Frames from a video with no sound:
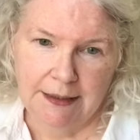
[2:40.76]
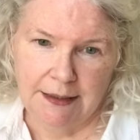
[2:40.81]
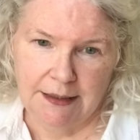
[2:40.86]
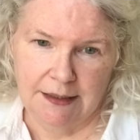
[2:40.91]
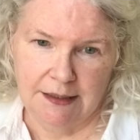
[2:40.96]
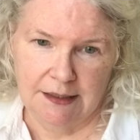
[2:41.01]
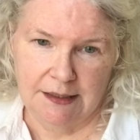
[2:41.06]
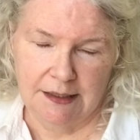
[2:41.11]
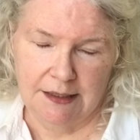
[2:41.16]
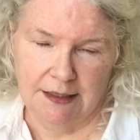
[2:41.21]

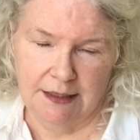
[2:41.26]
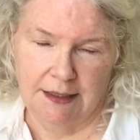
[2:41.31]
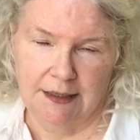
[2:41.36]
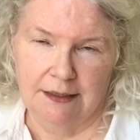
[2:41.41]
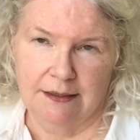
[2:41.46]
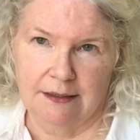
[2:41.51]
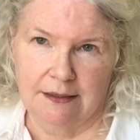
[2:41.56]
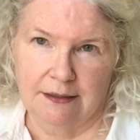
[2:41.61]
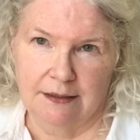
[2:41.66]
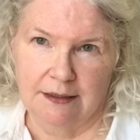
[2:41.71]
is
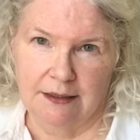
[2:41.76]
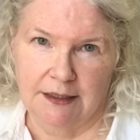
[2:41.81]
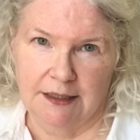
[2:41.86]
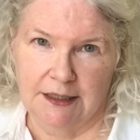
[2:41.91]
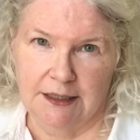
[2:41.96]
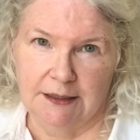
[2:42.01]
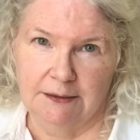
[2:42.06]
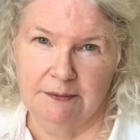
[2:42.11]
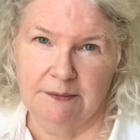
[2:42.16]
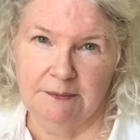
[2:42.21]
that
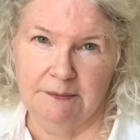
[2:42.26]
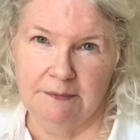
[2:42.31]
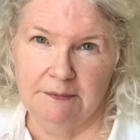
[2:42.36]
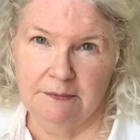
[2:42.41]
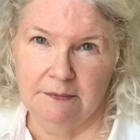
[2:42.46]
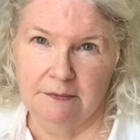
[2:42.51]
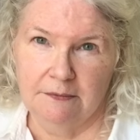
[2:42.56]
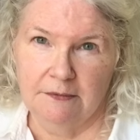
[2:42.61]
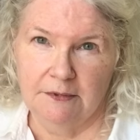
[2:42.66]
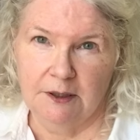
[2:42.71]
uh,
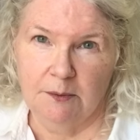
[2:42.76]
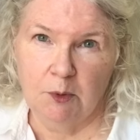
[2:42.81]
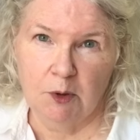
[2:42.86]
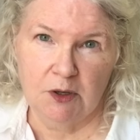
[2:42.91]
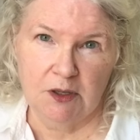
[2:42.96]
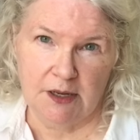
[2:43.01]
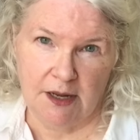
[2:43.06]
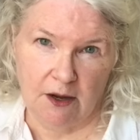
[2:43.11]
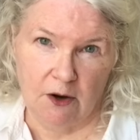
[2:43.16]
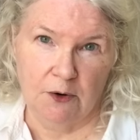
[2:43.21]
the
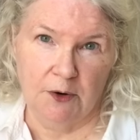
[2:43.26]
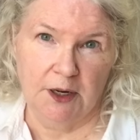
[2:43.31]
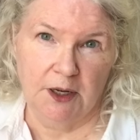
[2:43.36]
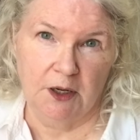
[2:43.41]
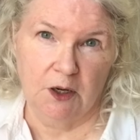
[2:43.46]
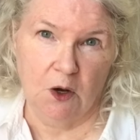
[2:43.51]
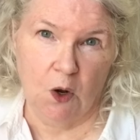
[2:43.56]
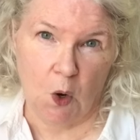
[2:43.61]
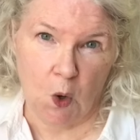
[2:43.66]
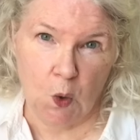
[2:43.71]
books I already
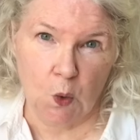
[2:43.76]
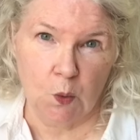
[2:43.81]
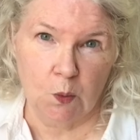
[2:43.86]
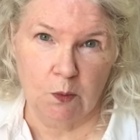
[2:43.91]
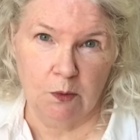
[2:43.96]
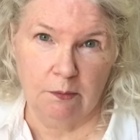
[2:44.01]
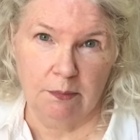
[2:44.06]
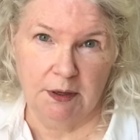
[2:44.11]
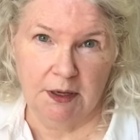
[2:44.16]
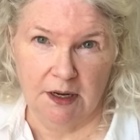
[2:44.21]

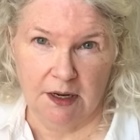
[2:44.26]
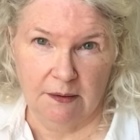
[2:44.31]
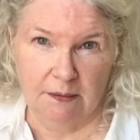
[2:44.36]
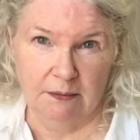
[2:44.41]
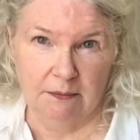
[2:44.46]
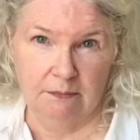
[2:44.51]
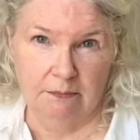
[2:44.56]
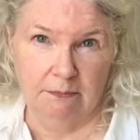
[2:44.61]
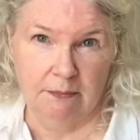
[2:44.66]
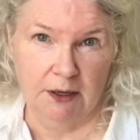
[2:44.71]
own
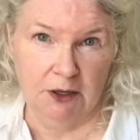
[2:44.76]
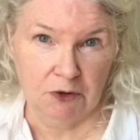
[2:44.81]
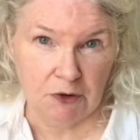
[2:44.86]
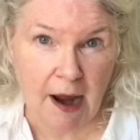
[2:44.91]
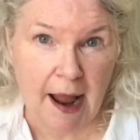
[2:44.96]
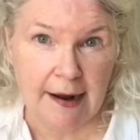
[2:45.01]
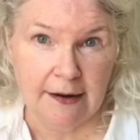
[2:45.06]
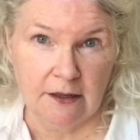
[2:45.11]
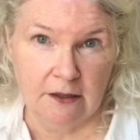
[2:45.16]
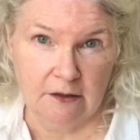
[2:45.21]
become
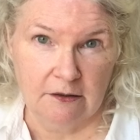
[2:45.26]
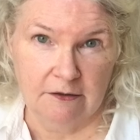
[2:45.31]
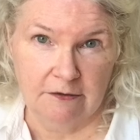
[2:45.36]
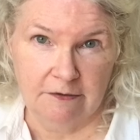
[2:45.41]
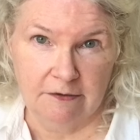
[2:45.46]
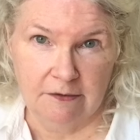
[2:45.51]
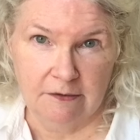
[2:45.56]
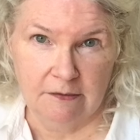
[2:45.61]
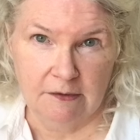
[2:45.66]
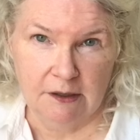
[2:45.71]
attractive.
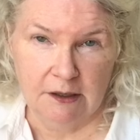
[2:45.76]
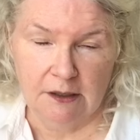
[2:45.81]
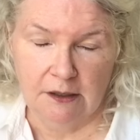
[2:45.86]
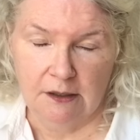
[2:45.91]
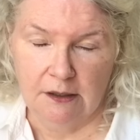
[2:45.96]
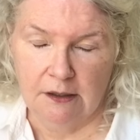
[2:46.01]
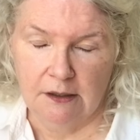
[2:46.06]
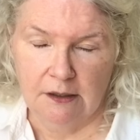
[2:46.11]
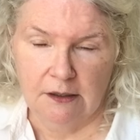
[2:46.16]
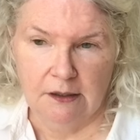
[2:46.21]

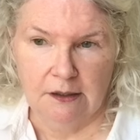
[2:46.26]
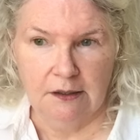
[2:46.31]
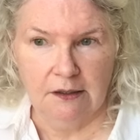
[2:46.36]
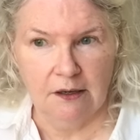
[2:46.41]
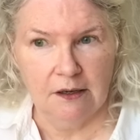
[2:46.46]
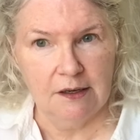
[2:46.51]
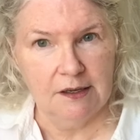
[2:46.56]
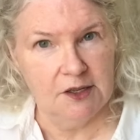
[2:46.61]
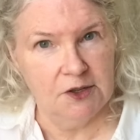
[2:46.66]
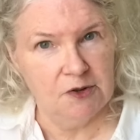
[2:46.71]

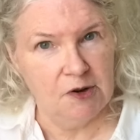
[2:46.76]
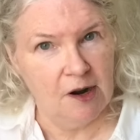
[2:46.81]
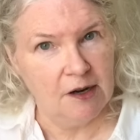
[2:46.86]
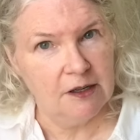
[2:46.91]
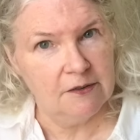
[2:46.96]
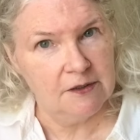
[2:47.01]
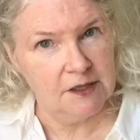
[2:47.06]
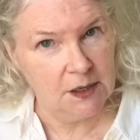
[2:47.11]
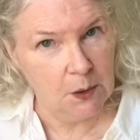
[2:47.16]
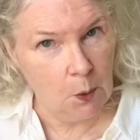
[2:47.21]
Not as
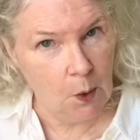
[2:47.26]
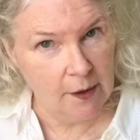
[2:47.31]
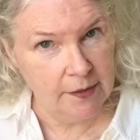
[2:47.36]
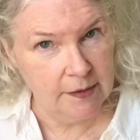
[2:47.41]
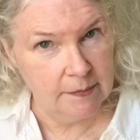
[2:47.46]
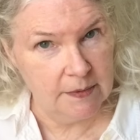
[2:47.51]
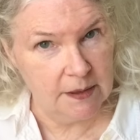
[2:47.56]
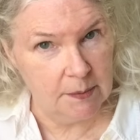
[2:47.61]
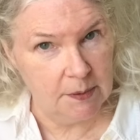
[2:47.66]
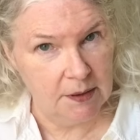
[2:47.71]
attractive as I want
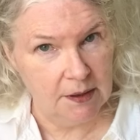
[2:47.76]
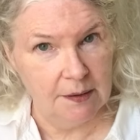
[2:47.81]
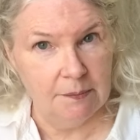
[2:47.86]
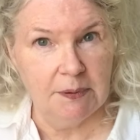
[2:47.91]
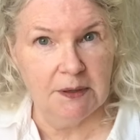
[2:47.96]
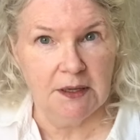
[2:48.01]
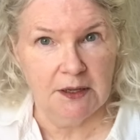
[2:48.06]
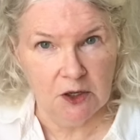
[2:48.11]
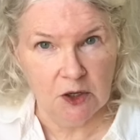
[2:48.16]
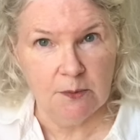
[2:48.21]
them to be,
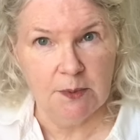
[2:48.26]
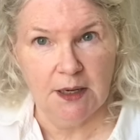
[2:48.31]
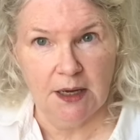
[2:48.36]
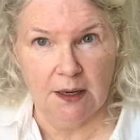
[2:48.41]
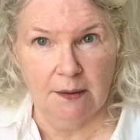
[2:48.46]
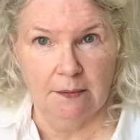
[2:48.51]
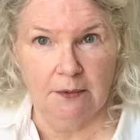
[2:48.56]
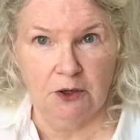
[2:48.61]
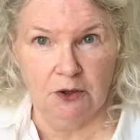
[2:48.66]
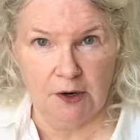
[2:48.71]
but they do
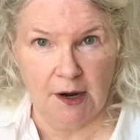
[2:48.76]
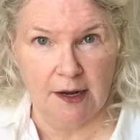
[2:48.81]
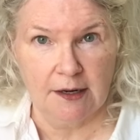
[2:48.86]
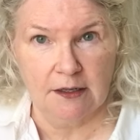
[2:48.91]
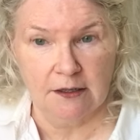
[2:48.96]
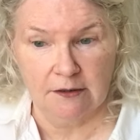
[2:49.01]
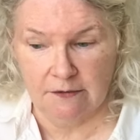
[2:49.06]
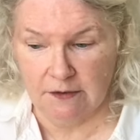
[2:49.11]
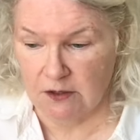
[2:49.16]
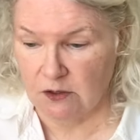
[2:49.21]
become
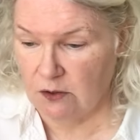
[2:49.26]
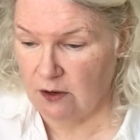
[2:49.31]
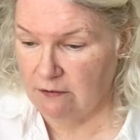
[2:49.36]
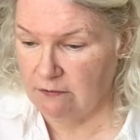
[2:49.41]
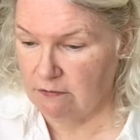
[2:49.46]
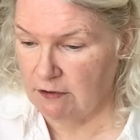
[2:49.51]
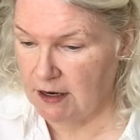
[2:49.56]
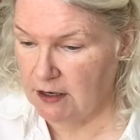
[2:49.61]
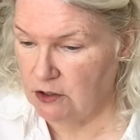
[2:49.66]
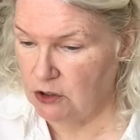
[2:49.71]
attractive. And so I've
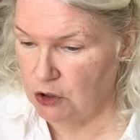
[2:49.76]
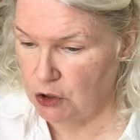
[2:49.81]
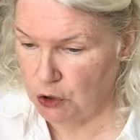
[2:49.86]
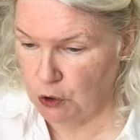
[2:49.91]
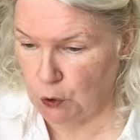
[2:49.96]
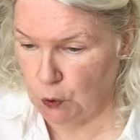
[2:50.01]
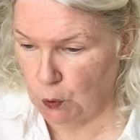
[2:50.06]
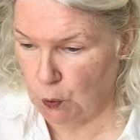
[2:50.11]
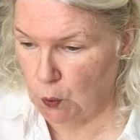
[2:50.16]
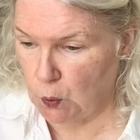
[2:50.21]
read
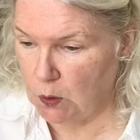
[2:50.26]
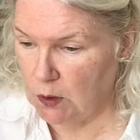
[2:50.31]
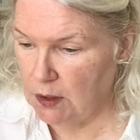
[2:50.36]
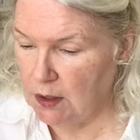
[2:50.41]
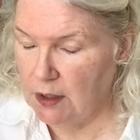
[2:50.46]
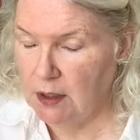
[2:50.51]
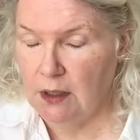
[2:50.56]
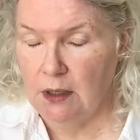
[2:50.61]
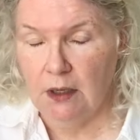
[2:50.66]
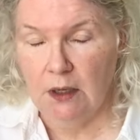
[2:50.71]
two
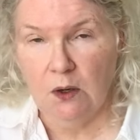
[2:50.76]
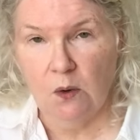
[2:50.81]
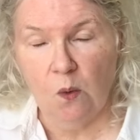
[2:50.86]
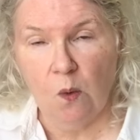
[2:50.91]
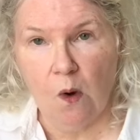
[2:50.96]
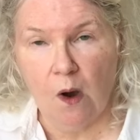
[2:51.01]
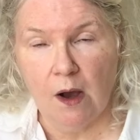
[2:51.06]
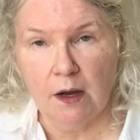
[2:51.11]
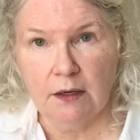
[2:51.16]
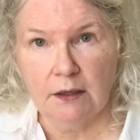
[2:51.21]

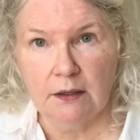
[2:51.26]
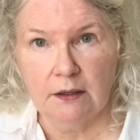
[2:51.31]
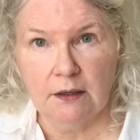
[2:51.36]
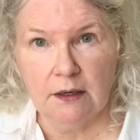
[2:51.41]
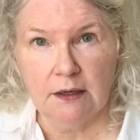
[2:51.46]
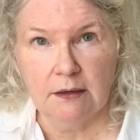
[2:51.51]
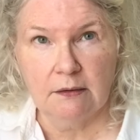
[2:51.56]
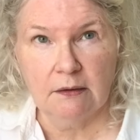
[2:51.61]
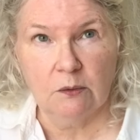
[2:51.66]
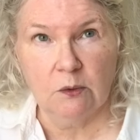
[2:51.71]

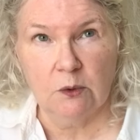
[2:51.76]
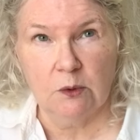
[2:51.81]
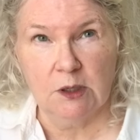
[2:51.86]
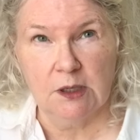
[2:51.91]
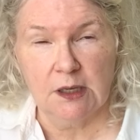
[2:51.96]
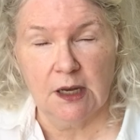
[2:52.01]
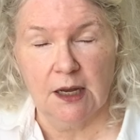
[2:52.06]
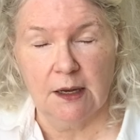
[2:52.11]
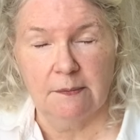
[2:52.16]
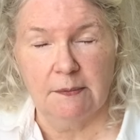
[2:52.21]
one was
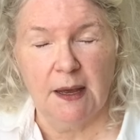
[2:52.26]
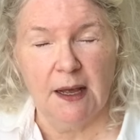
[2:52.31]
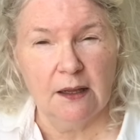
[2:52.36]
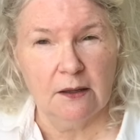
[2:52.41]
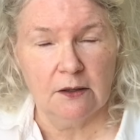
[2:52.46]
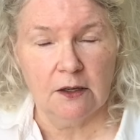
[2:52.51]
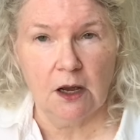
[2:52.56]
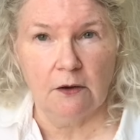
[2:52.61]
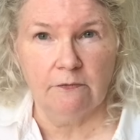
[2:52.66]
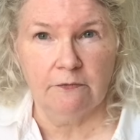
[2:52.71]
um,
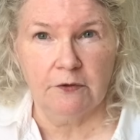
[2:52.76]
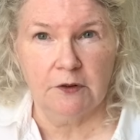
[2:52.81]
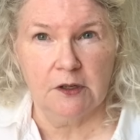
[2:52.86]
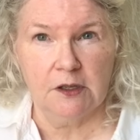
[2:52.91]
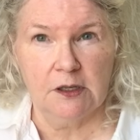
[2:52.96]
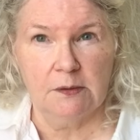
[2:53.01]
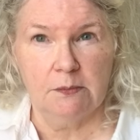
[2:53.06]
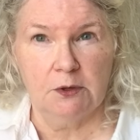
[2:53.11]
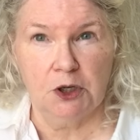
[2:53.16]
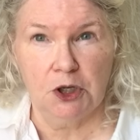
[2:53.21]
Helen
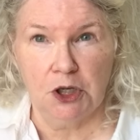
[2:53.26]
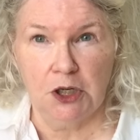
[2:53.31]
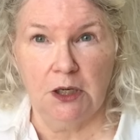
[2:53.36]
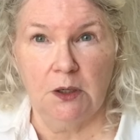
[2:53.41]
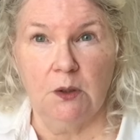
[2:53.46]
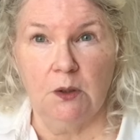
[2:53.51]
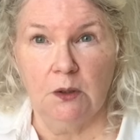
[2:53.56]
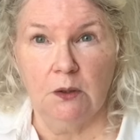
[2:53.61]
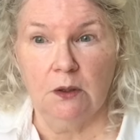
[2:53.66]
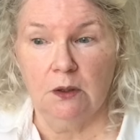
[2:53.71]
Humphreys'
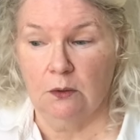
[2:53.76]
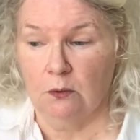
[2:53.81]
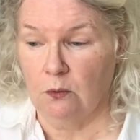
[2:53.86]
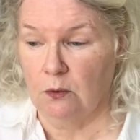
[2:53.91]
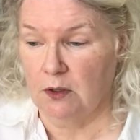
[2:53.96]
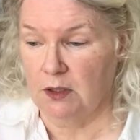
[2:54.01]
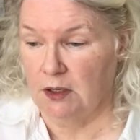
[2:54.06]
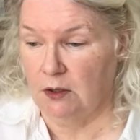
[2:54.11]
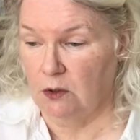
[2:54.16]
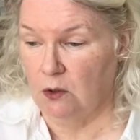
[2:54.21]
Machine
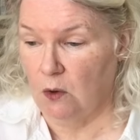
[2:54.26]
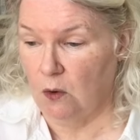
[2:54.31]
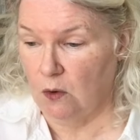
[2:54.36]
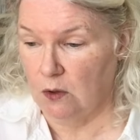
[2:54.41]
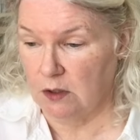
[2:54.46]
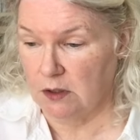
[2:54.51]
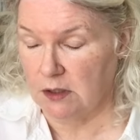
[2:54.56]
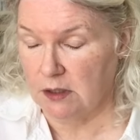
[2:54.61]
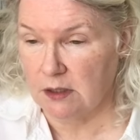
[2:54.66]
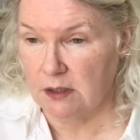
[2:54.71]
Without
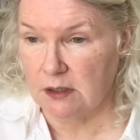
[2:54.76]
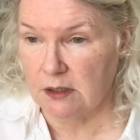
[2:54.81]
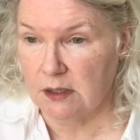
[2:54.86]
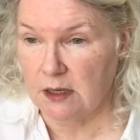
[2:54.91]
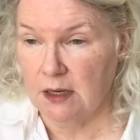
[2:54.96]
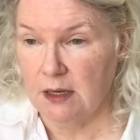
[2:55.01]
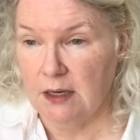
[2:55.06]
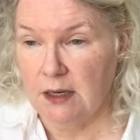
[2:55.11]
Horses.